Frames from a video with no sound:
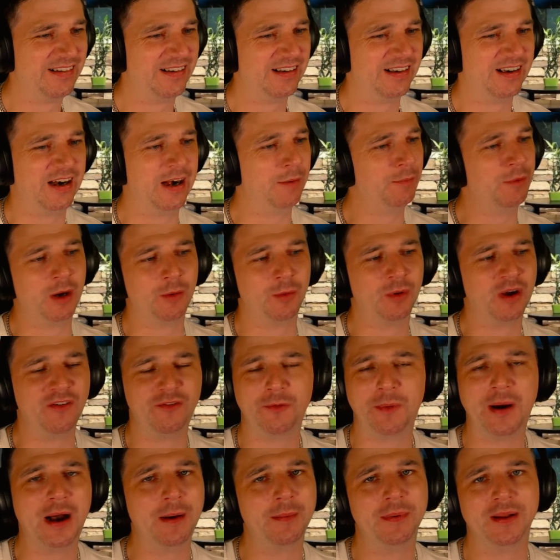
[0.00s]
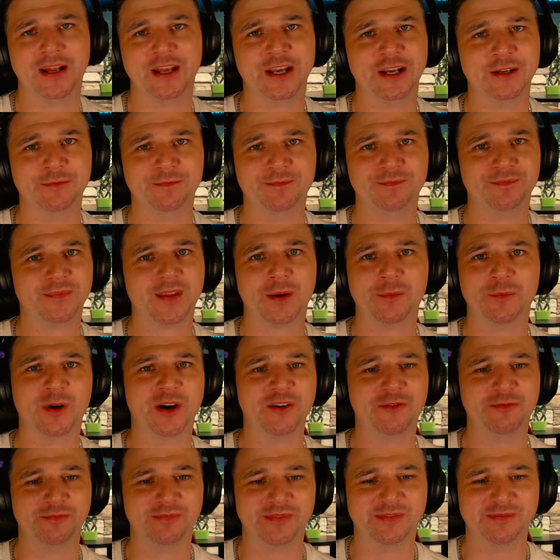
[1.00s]
I'm not worth like a billion. I'm
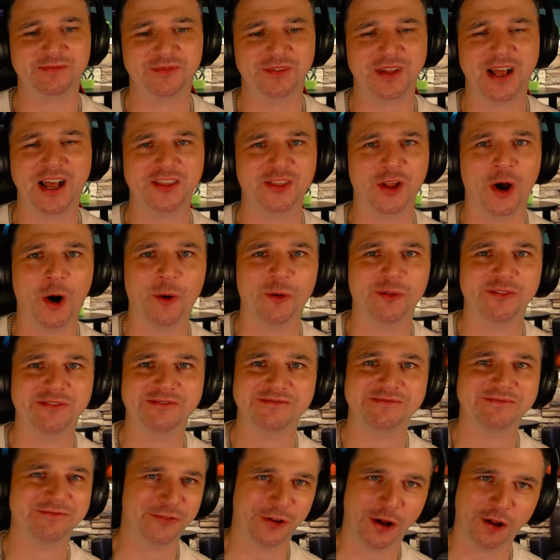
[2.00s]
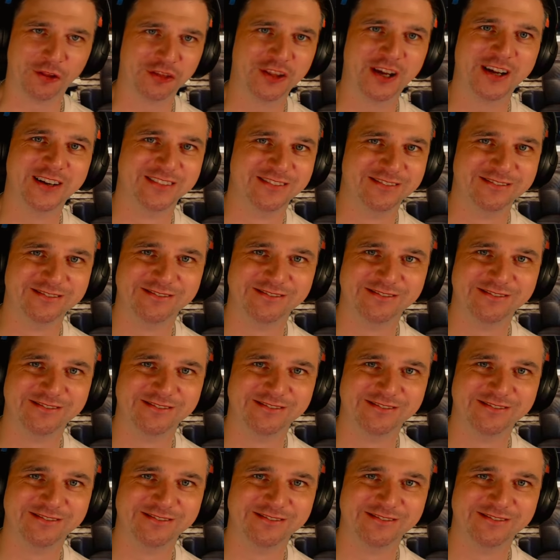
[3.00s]
worth like nothing.